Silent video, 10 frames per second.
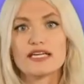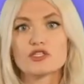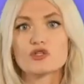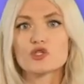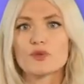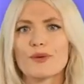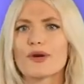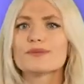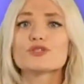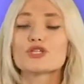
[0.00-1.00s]
the master suite
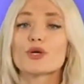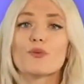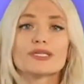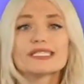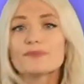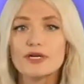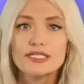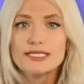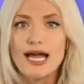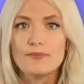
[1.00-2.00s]
where I'm sure once
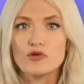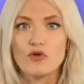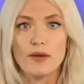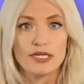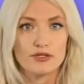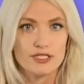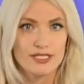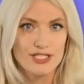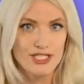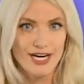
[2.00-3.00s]
upon a time Rob and Kristen